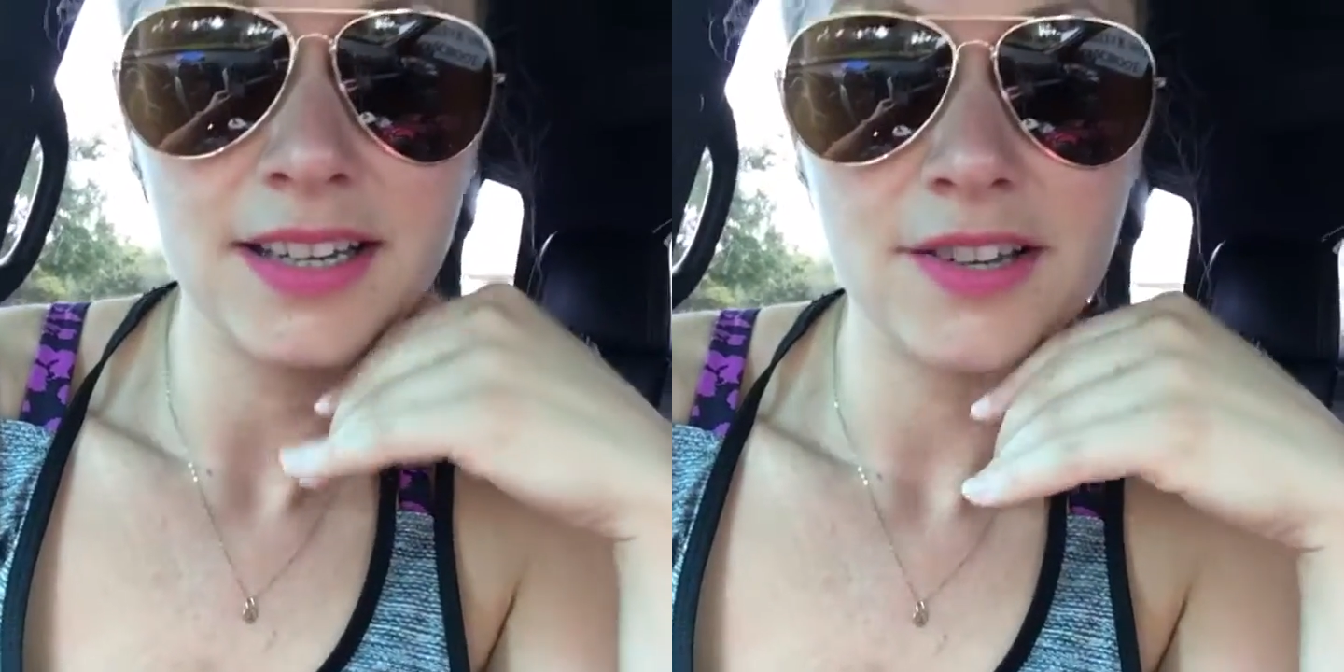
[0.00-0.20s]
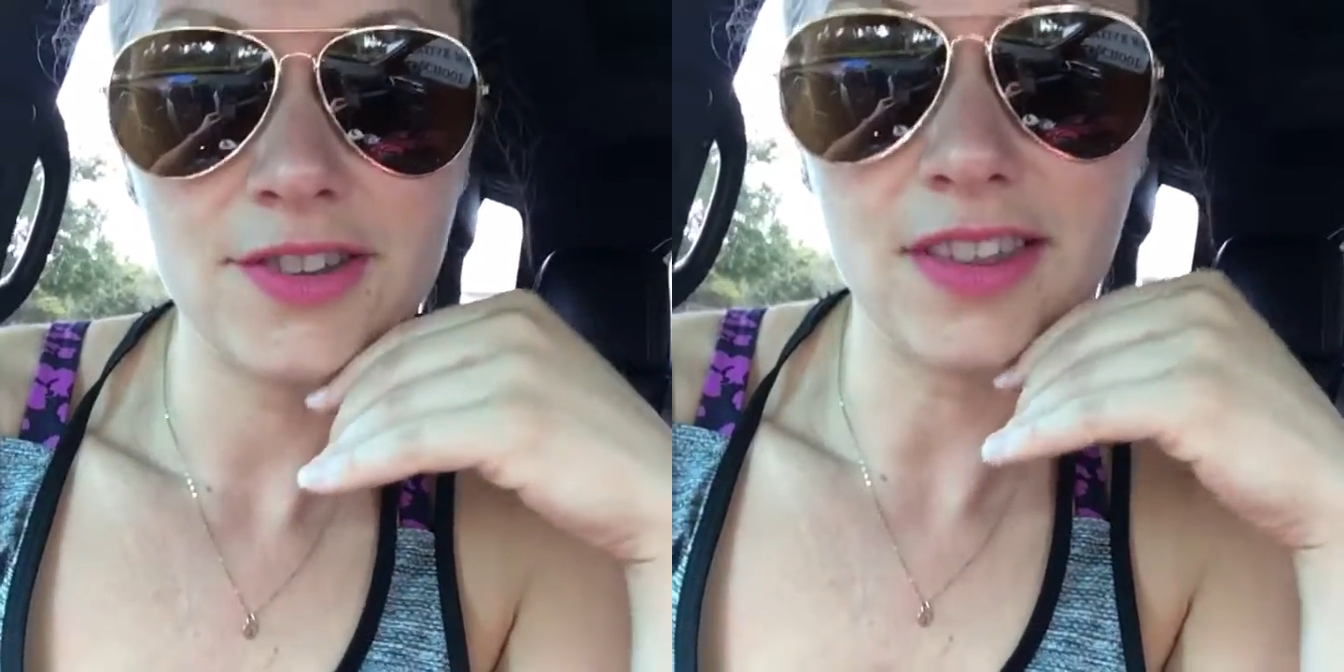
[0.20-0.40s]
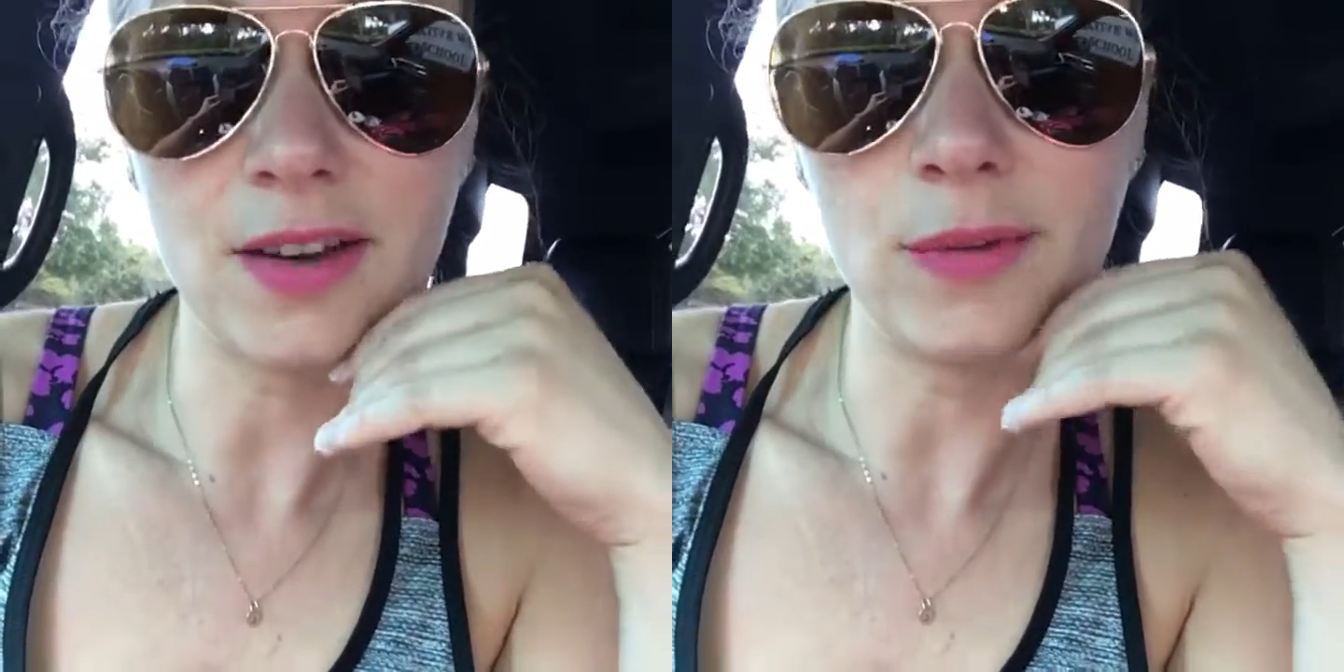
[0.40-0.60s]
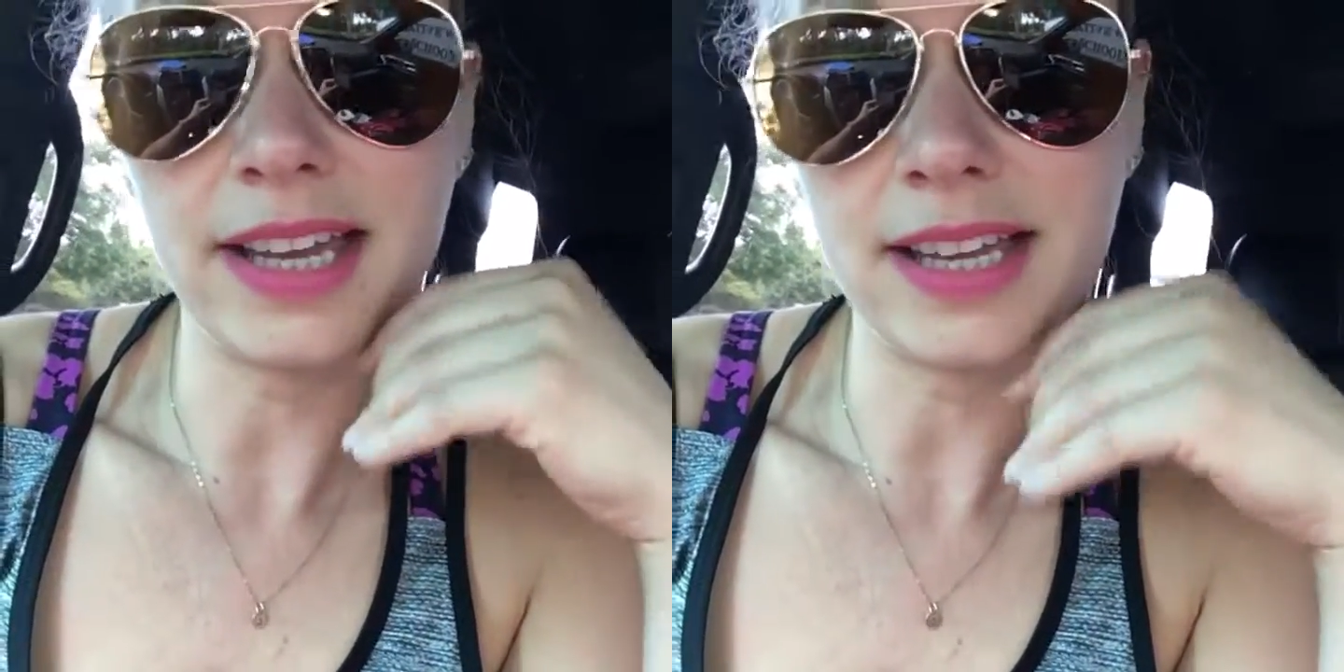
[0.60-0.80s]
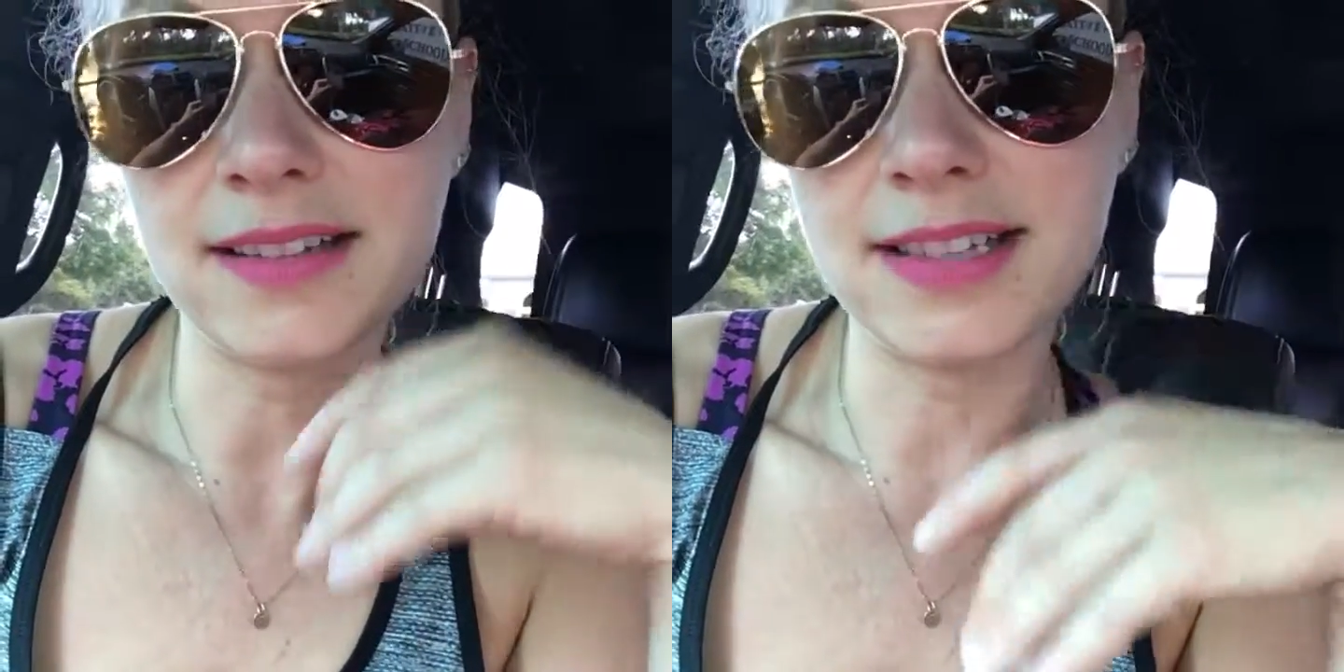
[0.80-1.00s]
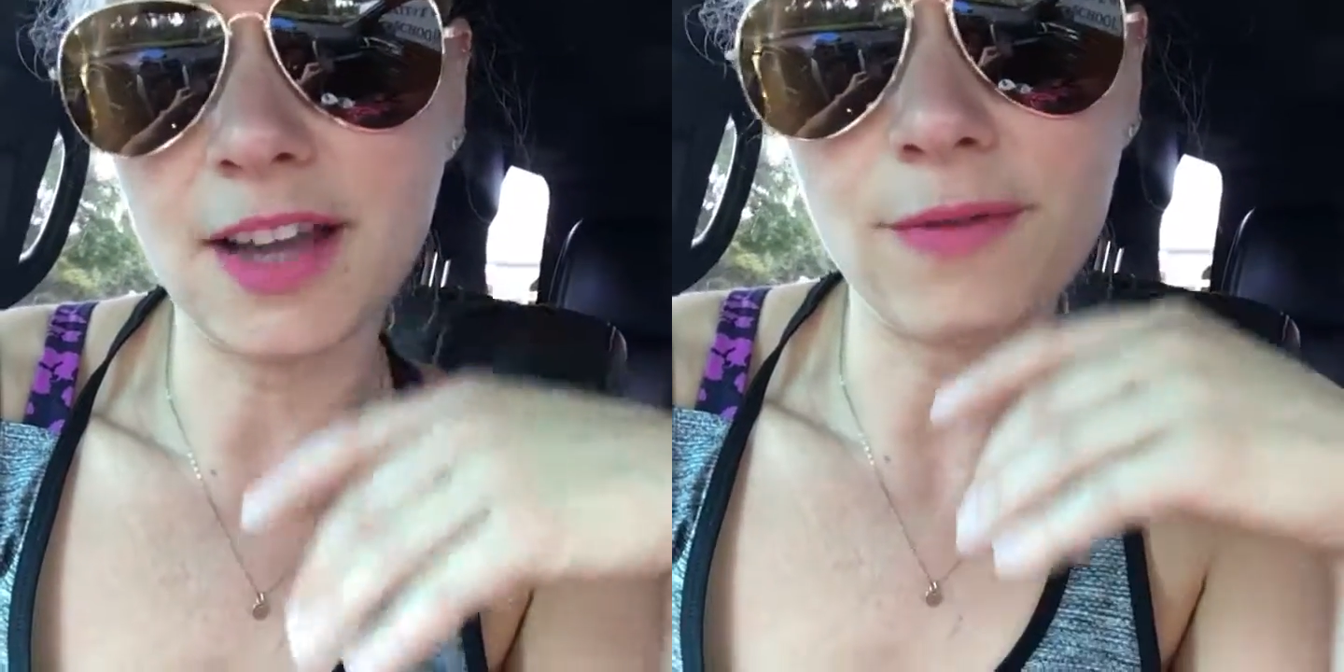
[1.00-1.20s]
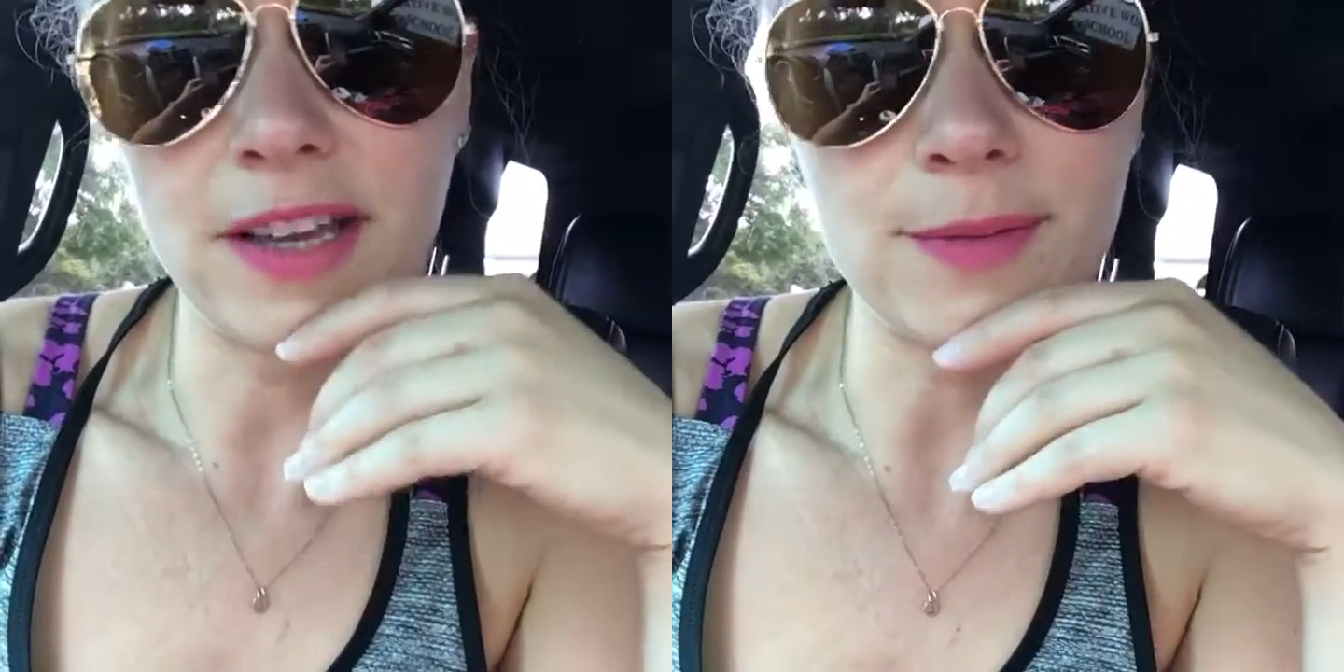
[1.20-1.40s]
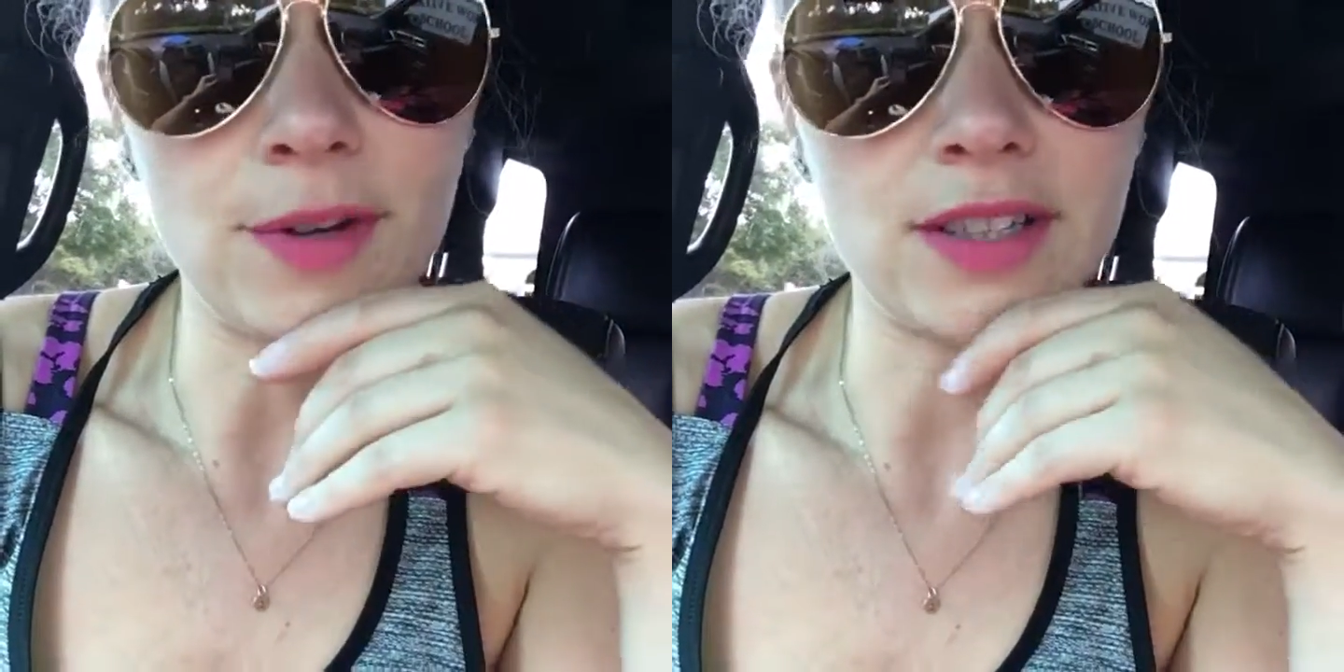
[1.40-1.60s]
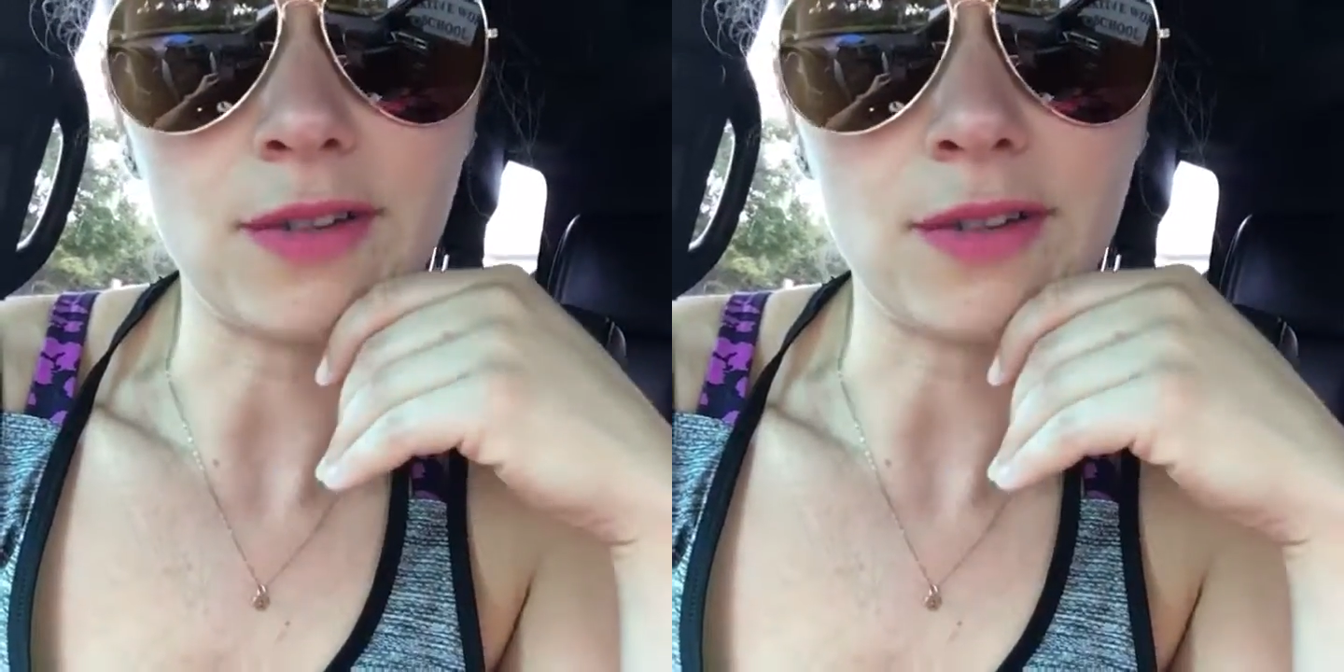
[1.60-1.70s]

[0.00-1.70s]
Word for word: so that we can tell Facebook